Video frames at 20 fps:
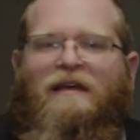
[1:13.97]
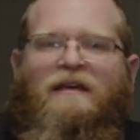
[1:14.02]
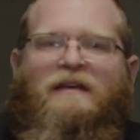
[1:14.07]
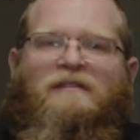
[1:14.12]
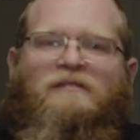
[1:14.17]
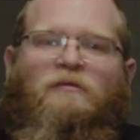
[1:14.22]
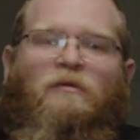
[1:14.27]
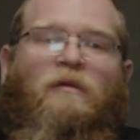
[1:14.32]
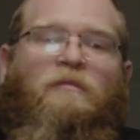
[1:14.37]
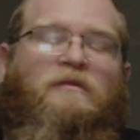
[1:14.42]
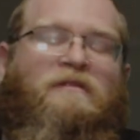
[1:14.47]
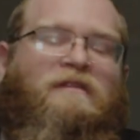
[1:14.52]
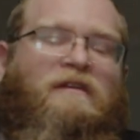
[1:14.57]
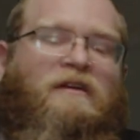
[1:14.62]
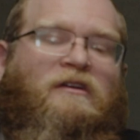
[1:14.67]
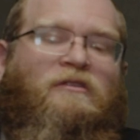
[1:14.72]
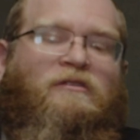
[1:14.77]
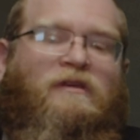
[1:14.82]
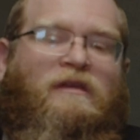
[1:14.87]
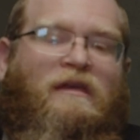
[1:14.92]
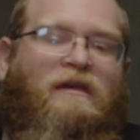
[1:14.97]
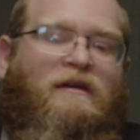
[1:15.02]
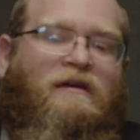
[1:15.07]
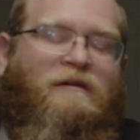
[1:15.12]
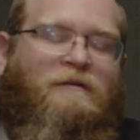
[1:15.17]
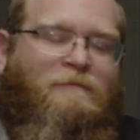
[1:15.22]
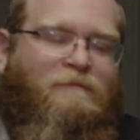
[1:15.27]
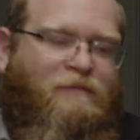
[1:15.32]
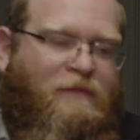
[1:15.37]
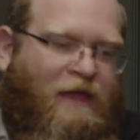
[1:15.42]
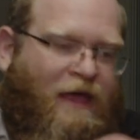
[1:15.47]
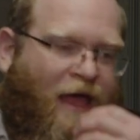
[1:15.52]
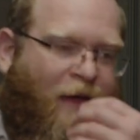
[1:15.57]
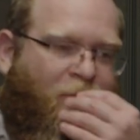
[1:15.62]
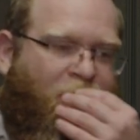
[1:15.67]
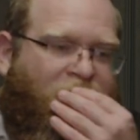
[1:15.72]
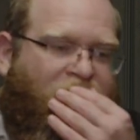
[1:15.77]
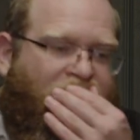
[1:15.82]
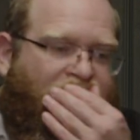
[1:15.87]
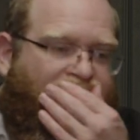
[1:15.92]
So one particular year, it
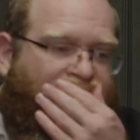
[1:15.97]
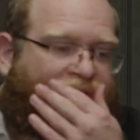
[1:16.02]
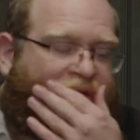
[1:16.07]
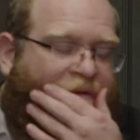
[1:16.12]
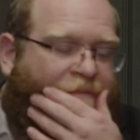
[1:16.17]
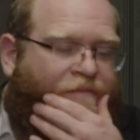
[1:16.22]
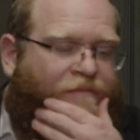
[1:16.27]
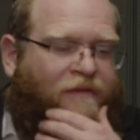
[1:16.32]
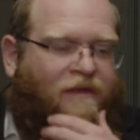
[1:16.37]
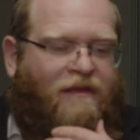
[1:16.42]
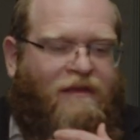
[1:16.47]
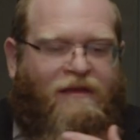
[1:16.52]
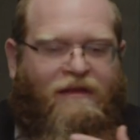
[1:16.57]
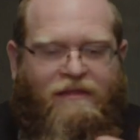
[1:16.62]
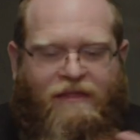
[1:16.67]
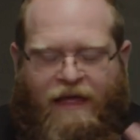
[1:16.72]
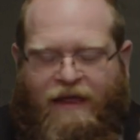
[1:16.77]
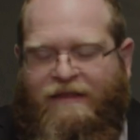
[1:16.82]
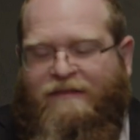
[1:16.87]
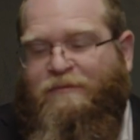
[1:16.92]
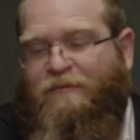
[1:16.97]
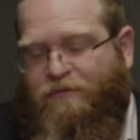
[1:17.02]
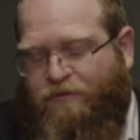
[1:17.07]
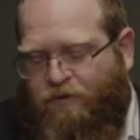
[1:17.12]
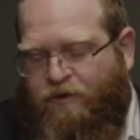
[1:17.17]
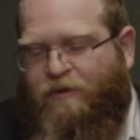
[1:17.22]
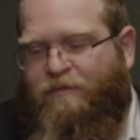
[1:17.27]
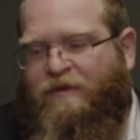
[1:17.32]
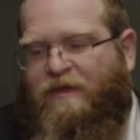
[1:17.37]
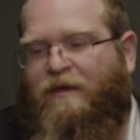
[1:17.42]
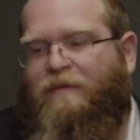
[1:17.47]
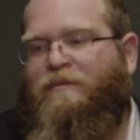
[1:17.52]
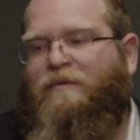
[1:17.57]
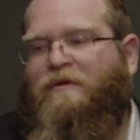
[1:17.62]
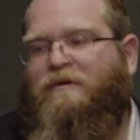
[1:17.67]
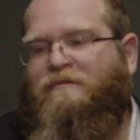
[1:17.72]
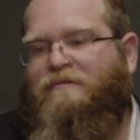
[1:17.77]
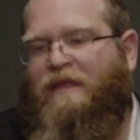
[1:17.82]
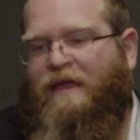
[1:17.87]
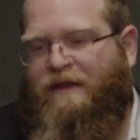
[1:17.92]
happens to be that it's before Yom
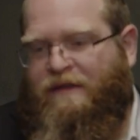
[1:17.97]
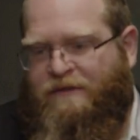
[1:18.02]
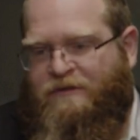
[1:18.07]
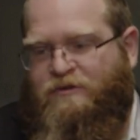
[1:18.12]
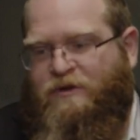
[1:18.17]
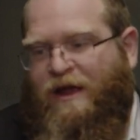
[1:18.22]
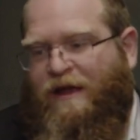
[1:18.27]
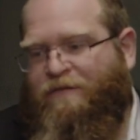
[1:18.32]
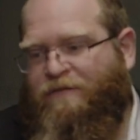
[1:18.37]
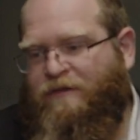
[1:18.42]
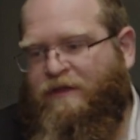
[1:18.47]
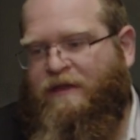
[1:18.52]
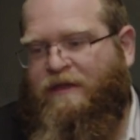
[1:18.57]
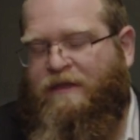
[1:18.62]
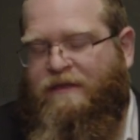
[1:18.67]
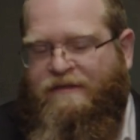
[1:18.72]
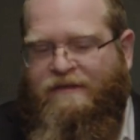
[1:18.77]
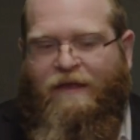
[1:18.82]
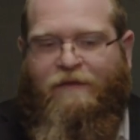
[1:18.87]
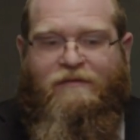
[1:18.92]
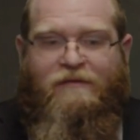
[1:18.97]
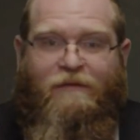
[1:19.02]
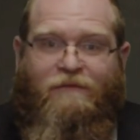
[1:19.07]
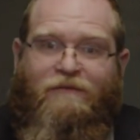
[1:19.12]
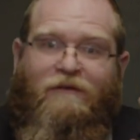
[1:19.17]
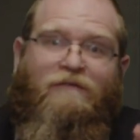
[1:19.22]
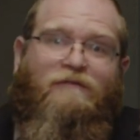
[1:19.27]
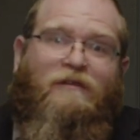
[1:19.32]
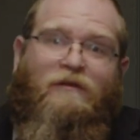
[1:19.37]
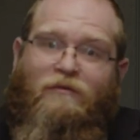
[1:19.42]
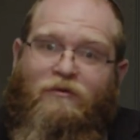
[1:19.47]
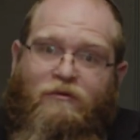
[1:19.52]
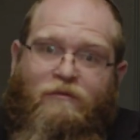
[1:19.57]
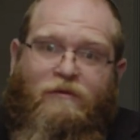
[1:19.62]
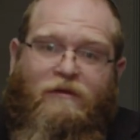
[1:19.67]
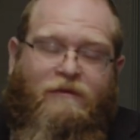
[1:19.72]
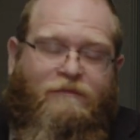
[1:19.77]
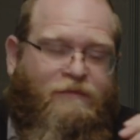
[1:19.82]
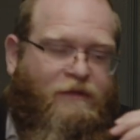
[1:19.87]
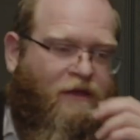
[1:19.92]
Kippur, and he's traveling, he saves up 50
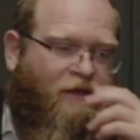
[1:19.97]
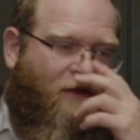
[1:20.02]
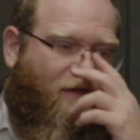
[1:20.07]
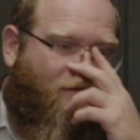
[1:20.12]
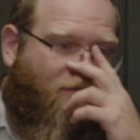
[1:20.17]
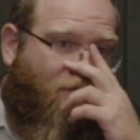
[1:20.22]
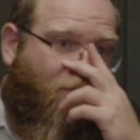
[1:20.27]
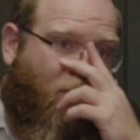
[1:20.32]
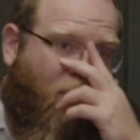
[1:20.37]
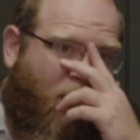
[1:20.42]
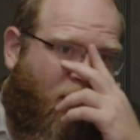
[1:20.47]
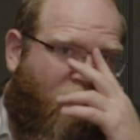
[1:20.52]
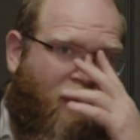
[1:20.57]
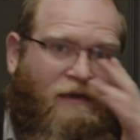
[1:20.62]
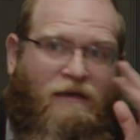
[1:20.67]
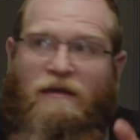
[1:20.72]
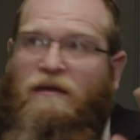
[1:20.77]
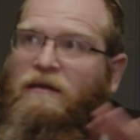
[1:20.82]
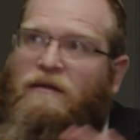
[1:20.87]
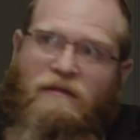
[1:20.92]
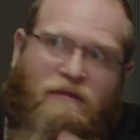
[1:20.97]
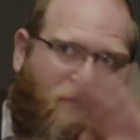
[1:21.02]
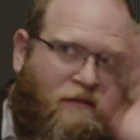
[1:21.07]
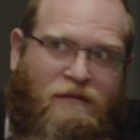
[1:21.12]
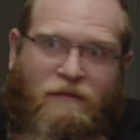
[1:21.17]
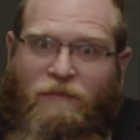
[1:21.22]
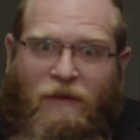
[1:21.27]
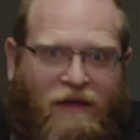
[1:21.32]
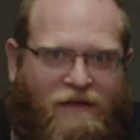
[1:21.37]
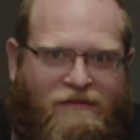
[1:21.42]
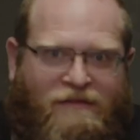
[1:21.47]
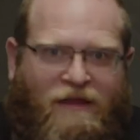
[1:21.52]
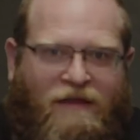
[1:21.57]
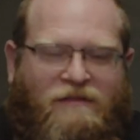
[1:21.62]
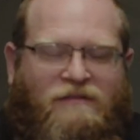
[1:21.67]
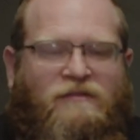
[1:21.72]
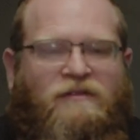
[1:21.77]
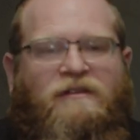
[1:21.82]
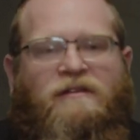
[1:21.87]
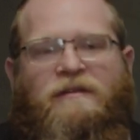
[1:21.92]
ruble to buy the best
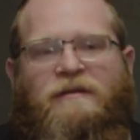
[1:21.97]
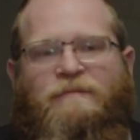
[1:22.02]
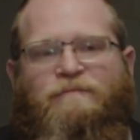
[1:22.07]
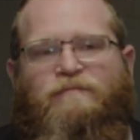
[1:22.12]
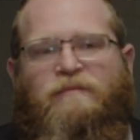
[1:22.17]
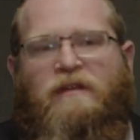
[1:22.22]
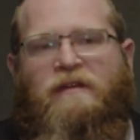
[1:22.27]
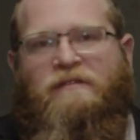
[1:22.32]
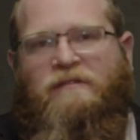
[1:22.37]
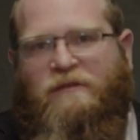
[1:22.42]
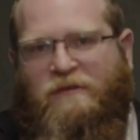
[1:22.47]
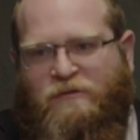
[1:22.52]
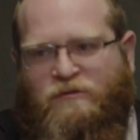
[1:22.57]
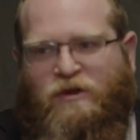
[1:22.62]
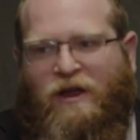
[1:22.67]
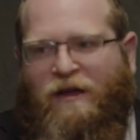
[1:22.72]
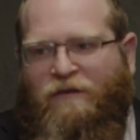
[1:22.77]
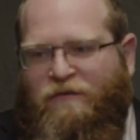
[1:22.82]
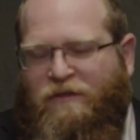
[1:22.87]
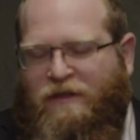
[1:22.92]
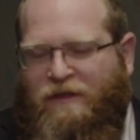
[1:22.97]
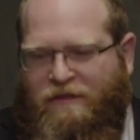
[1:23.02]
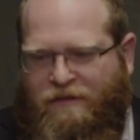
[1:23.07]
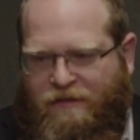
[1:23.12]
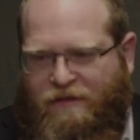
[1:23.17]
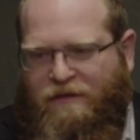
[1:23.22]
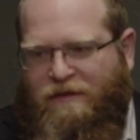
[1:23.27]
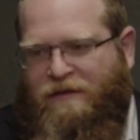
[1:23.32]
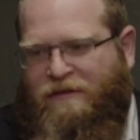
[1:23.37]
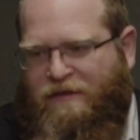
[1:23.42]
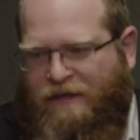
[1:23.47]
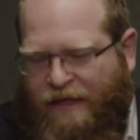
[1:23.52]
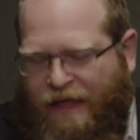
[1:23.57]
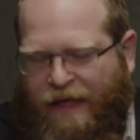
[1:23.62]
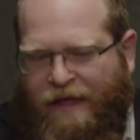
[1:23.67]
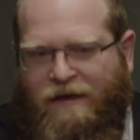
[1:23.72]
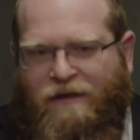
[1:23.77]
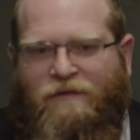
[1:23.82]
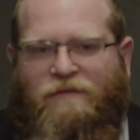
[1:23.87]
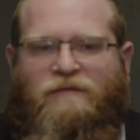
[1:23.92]
esrog. So he's traveling to
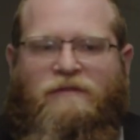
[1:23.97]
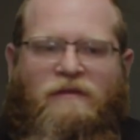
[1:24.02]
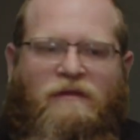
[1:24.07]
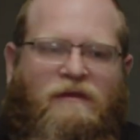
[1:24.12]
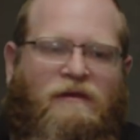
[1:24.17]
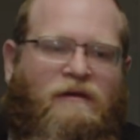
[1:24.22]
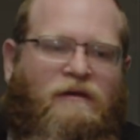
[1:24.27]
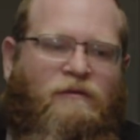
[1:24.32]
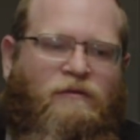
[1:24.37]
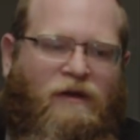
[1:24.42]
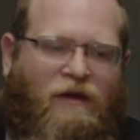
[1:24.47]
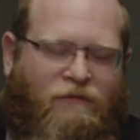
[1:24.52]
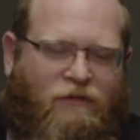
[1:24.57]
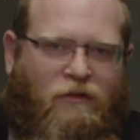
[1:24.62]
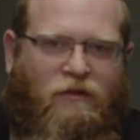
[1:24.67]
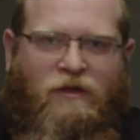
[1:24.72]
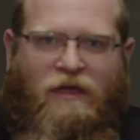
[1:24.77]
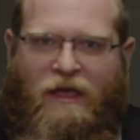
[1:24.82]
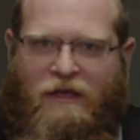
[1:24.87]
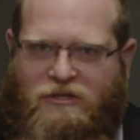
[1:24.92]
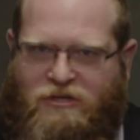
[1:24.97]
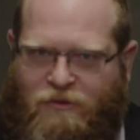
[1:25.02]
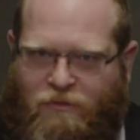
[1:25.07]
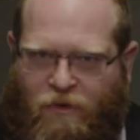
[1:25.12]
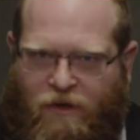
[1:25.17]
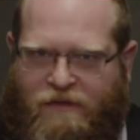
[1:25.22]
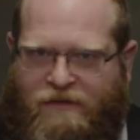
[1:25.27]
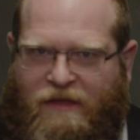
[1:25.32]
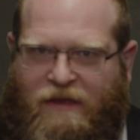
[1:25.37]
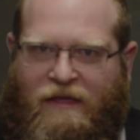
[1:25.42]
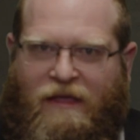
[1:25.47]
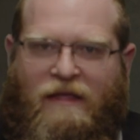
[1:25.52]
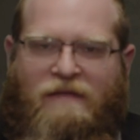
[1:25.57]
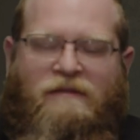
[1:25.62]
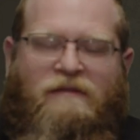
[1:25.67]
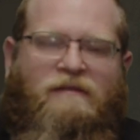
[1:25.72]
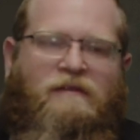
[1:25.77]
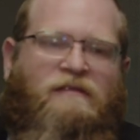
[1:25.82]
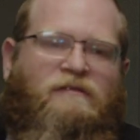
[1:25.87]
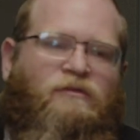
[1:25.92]
Yaniv, to whatever the location was that he gets
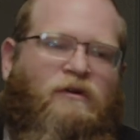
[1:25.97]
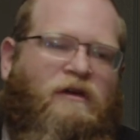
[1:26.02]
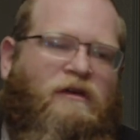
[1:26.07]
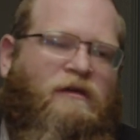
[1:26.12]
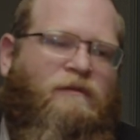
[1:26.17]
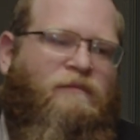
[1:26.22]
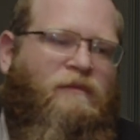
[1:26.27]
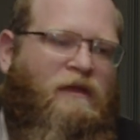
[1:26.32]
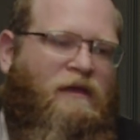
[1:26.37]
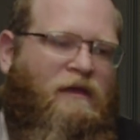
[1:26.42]
his esrogim.